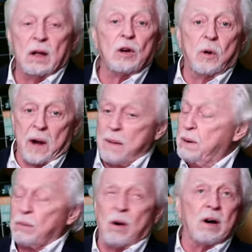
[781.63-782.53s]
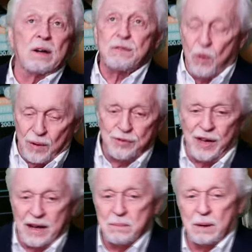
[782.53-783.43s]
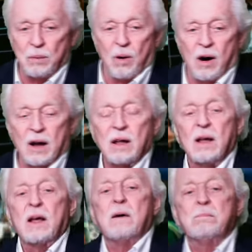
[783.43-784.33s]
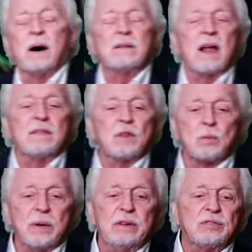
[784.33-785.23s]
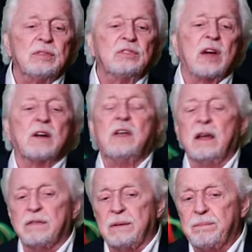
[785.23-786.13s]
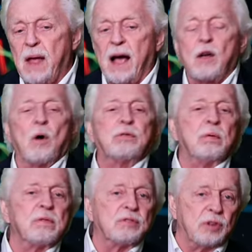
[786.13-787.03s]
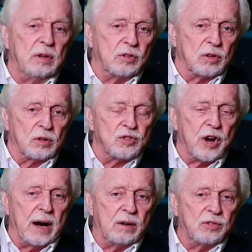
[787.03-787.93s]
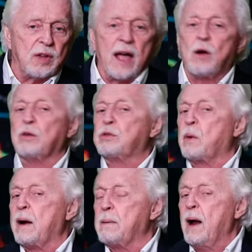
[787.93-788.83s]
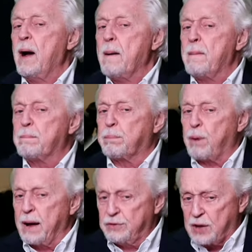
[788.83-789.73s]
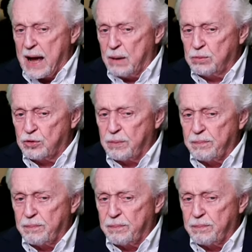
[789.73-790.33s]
Could I be wrong? Of course I could be wrong. But the reasons are given. I go through the seasonal charts. I go through our price counts.